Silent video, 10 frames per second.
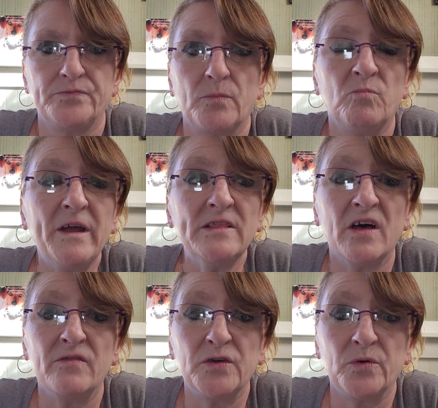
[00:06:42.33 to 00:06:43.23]
We
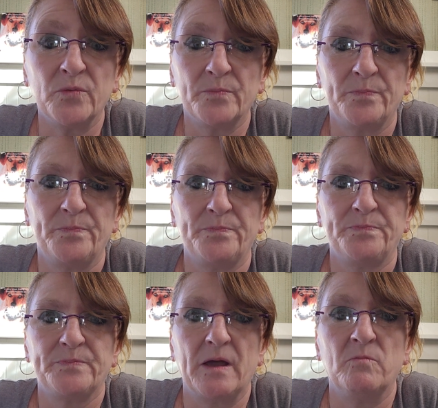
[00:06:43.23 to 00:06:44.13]
love you.
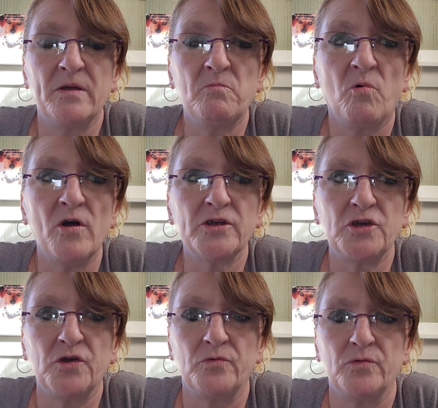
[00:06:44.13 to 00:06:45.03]
And we want
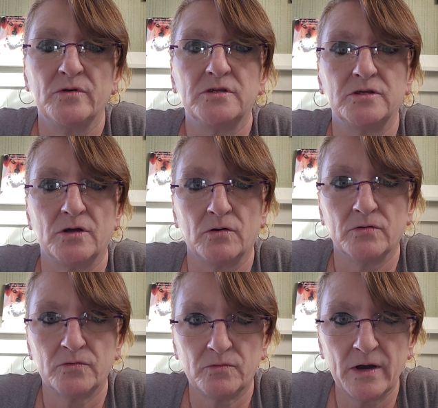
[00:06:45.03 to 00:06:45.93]
you to turn
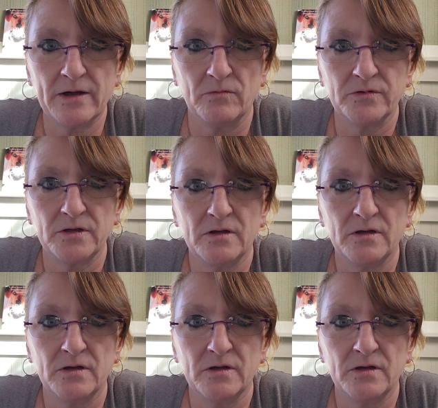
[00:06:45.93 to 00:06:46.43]
it around.